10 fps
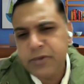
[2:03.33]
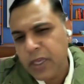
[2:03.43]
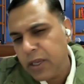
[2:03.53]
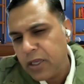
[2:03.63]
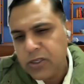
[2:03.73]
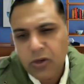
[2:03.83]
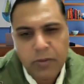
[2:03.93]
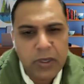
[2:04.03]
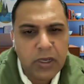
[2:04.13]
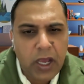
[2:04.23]
saying
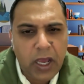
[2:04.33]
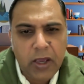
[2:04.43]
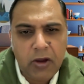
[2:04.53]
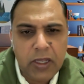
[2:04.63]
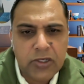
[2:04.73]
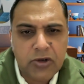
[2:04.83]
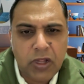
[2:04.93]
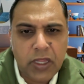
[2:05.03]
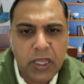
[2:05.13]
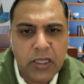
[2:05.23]
assuming high
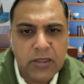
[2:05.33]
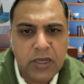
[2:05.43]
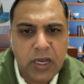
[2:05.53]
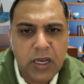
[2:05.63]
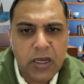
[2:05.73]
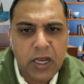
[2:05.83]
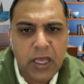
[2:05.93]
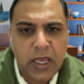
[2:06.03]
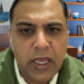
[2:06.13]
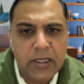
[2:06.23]
cholesterol things, right?
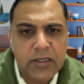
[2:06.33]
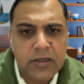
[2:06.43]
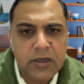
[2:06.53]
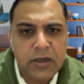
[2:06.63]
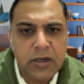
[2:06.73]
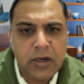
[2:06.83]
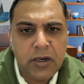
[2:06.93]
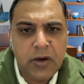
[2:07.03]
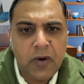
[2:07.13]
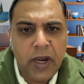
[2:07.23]
Like eggs
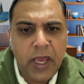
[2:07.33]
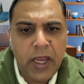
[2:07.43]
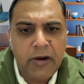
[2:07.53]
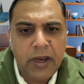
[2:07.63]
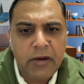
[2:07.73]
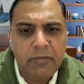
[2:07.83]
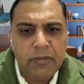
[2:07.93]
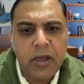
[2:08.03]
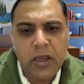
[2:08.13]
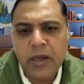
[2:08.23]
overnight, right?
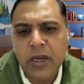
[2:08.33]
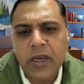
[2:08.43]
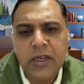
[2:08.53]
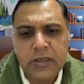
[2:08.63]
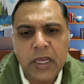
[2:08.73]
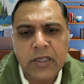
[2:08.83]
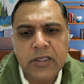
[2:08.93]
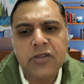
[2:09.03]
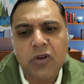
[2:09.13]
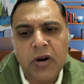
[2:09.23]
It is eggs
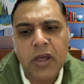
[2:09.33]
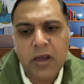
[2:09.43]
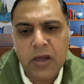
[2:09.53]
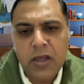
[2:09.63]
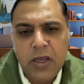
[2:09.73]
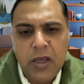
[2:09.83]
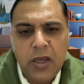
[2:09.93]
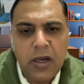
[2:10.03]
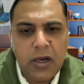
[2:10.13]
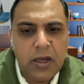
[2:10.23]
is not
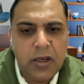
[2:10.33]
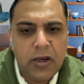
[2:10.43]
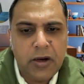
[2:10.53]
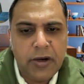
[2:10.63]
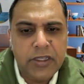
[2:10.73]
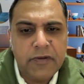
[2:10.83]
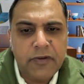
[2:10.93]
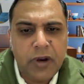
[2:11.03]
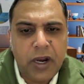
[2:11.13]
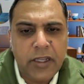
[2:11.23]
a reason
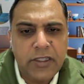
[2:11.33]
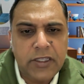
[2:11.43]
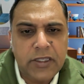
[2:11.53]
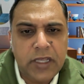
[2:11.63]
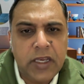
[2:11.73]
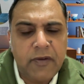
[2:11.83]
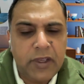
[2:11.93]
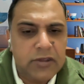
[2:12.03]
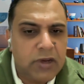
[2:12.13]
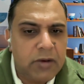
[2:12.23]
for heart disease
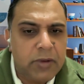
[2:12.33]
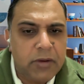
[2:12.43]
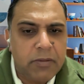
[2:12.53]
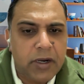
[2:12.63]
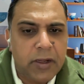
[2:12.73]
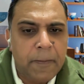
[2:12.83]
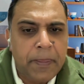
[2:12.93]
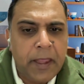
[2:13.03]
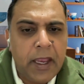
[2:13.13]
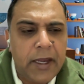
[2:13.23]
anyways, right? But
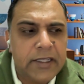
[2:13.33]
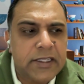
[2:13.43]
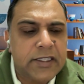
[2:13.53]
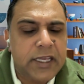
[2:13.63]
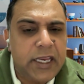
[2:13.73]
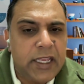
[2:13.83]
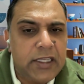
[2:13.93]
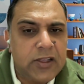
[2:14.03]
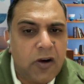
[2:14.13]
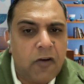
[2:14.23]
it is a
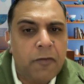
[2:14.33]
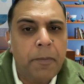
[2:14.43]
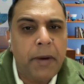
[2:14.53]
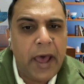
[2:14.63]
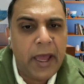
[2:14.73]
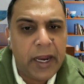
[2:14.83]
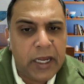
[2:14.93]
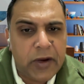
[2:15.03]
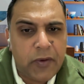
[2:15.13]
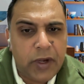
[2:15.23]
series of bad
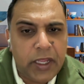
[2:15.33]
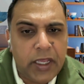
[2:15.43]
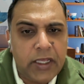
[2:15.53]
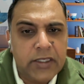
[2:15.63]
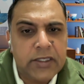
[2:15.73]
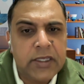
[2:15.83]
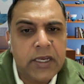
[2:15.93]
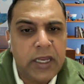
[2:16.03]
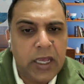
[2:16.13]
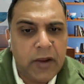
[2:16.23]
activities
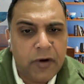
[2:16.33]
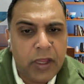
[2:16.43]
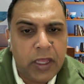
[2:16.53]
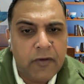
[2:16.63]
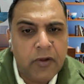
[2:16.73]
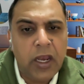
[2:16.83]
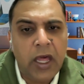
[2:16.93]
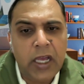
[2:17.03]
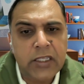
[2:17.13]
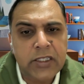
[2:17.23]
day after day for the
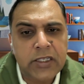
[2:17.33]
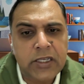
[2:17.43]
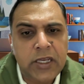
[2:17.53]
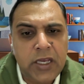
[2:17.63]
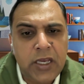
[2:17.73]
last